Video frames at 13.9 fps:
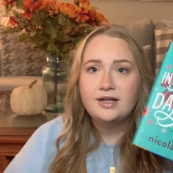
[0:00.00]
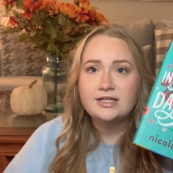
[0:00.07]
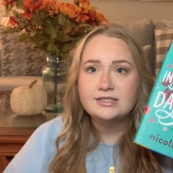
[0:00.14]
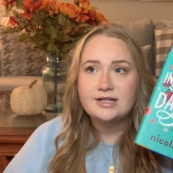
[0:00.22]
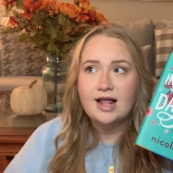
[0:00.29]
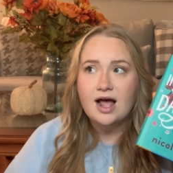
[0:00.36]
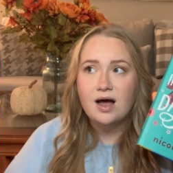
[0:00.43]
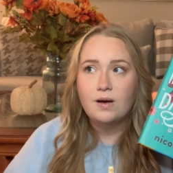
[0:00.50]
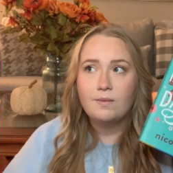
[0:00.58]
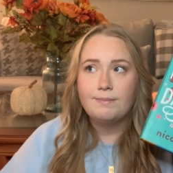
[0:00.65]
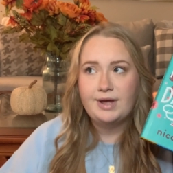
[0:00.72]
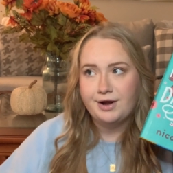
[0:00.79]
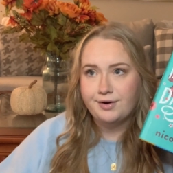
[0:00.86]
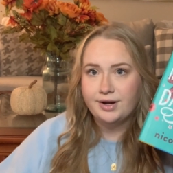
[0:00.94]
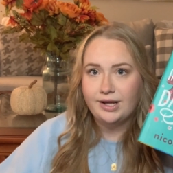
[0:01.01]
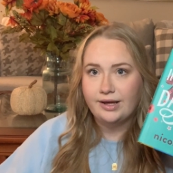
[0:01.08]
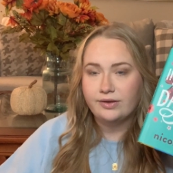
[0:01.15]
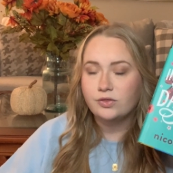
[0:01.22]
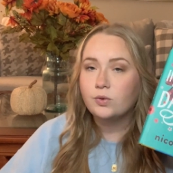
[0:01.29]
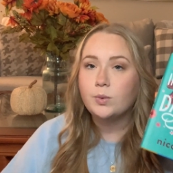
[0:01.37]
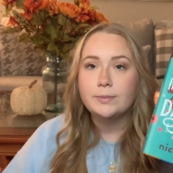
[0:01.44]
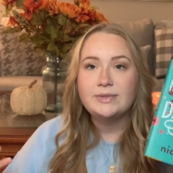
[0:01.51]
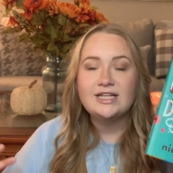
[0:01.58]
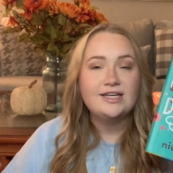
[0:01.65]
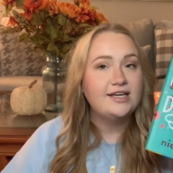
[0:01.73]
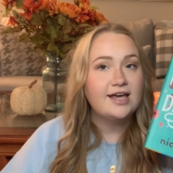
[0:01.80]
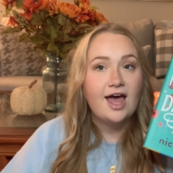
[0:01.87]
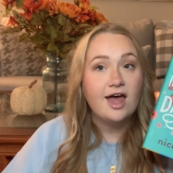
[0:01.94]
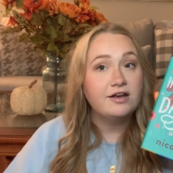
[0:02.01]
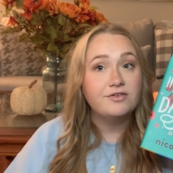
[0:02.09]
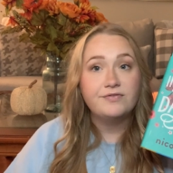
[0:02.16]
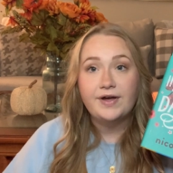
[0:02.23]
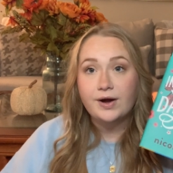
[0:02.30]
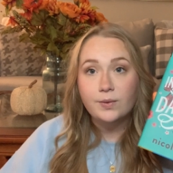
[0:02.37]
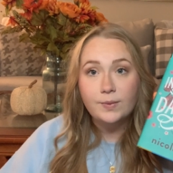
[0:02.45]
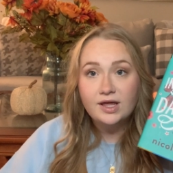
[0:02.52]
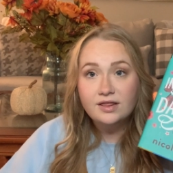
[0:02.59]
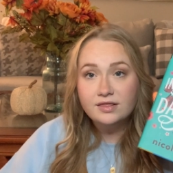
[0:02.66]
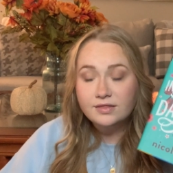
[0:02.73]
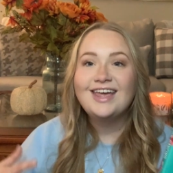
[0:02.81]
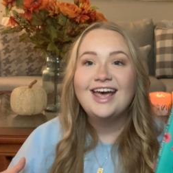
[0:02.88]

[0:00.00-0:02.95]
is now marrying the woman that he had an affair with.